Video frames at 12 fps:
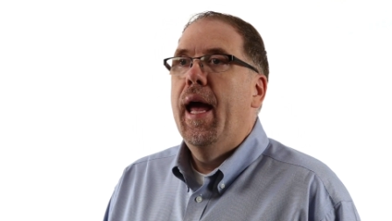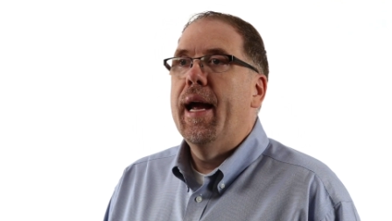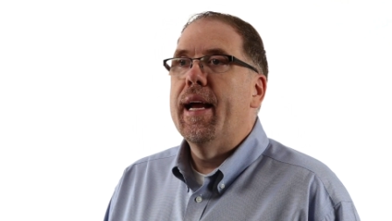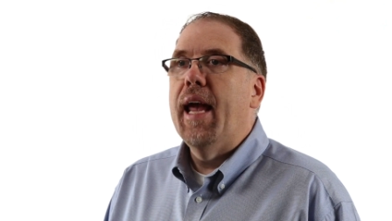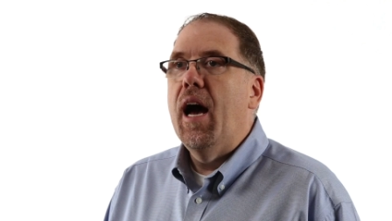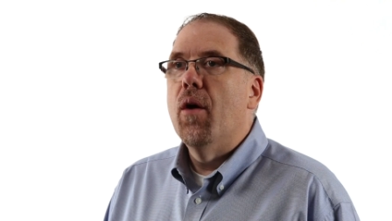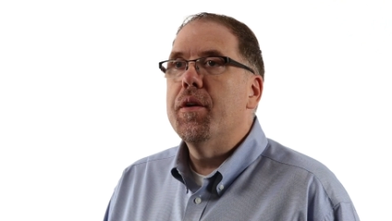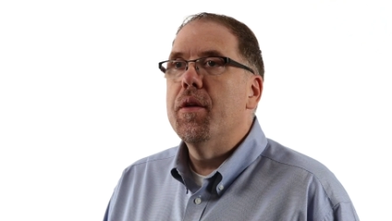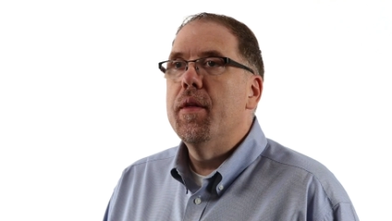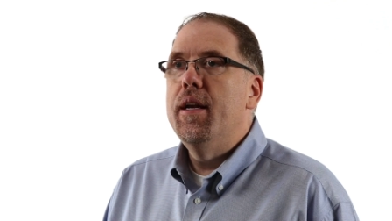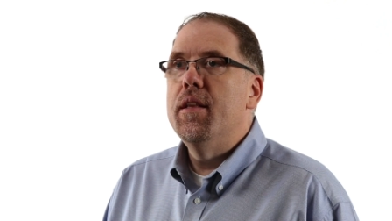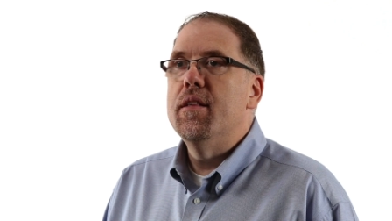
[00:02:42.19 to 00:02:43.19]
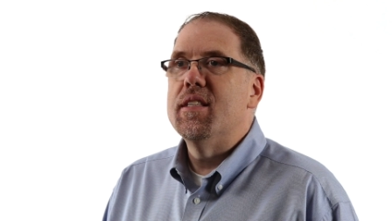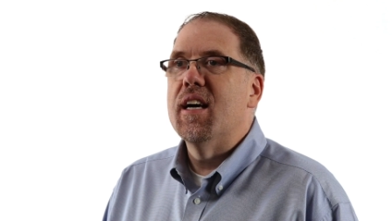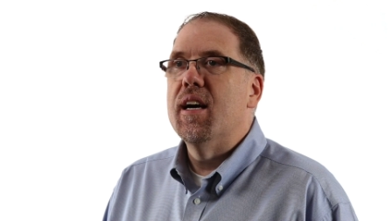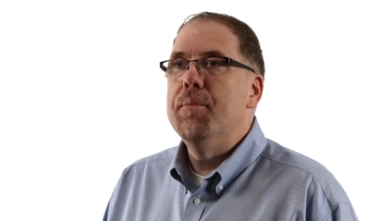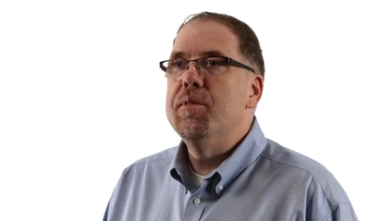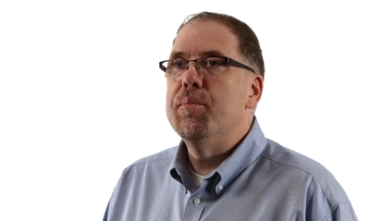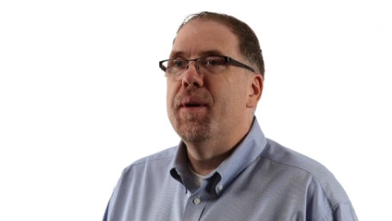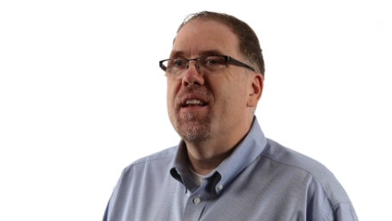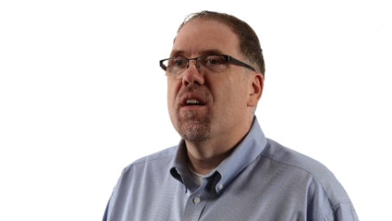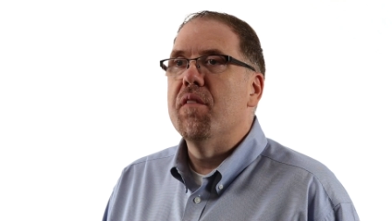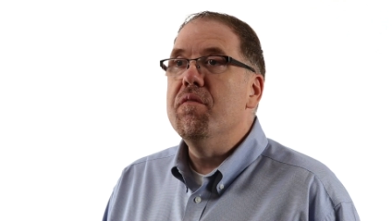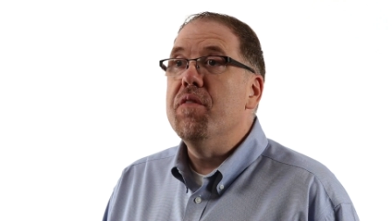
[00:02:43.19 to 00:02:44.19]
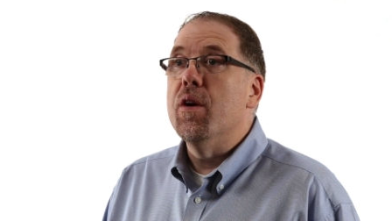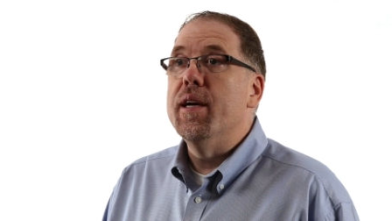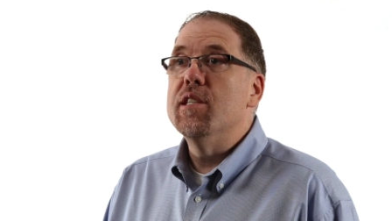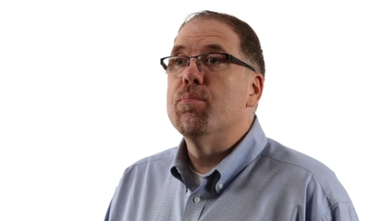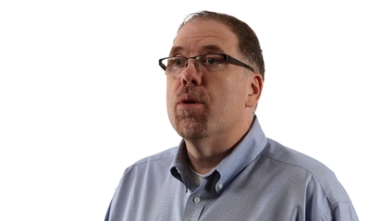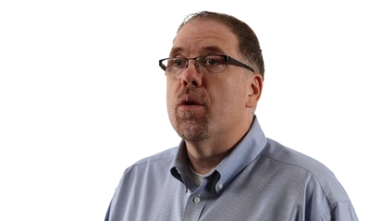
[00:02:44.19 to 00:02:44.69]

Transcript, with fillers: and calculated the time spent on various